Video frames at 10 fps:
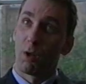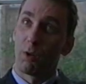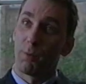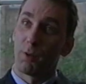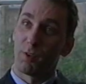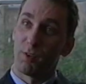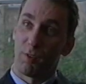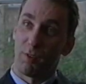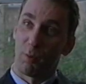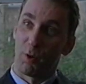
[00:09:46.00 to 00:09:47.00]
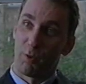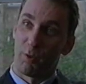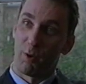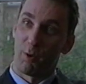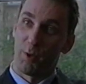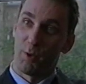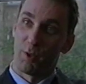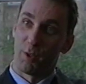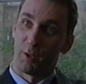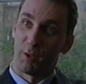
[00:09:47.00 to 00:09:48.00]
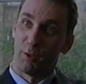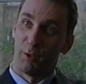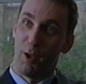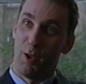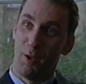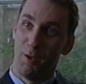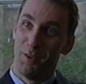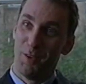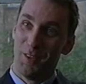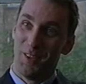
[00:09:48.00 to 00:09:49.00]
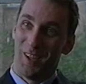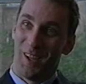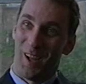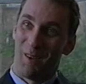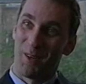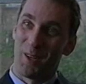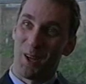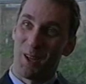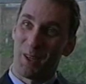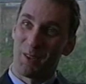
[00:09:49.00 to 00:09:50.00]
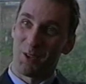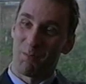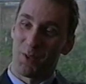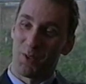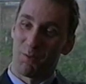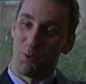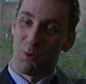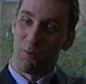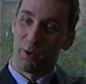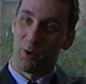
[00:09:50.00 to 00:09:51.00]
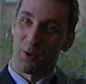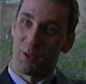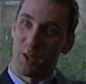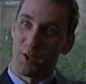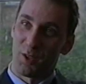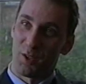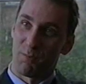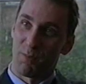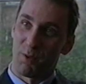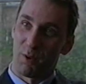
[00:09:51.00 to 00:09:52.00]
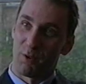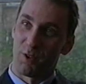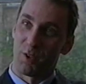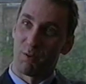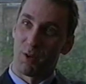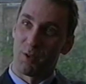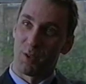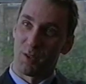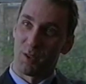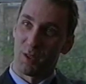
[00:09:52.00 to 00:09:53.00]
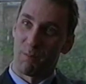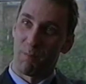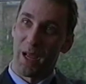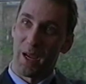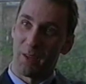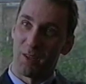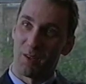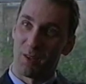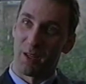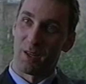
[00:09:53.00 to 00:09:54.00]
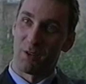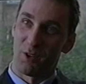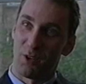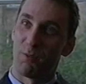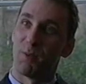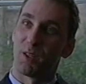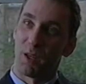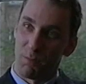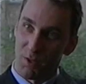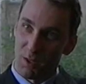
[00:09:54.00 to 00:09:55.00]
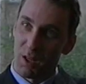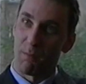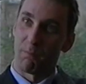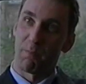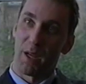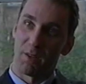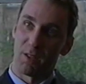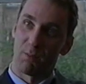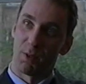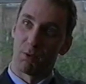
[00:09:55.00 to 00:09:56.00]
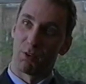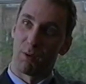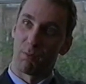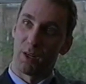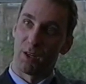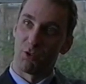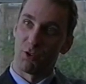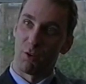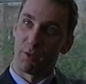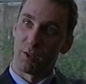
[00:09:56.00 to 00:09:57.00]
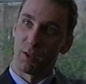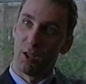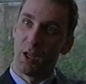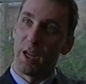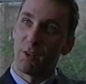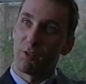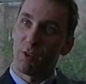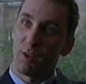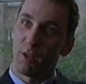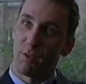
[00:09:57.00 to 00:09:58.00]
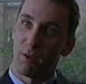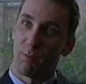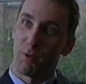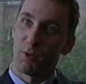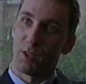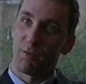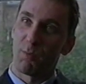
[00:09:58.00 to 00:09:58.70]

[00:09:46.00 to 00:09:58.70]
Well, only because it's the word therapeutic. I mean, I think just because of all of the connotations of pathology and neurosis that come packed into that term and comes come packed into people's apprehension of it, mm. it's certainly therapeutic.